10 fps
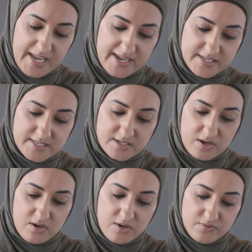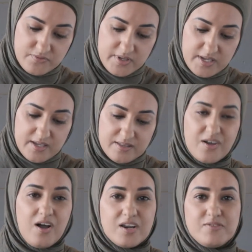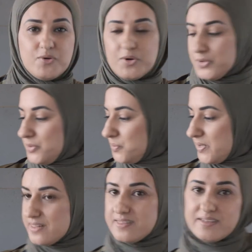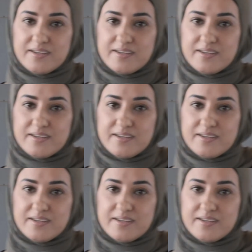taste of the olive oil with